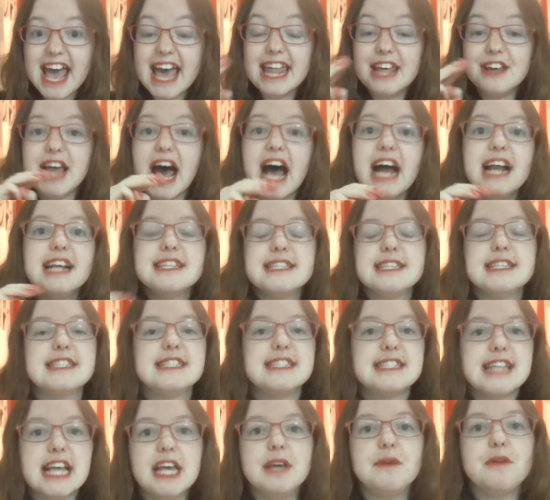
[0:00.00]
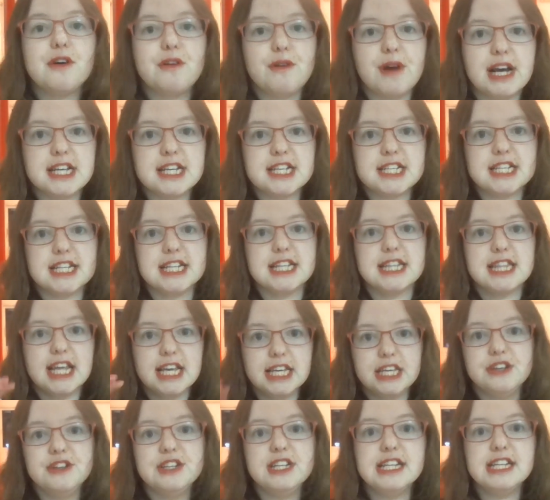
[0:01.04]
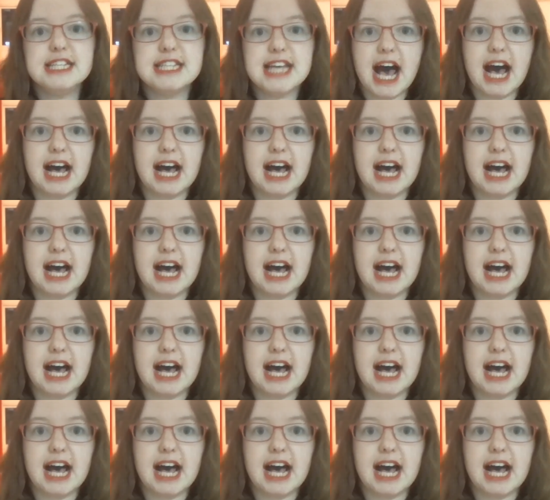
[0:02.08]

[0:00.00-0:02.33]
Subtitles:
And that is the same question that you need to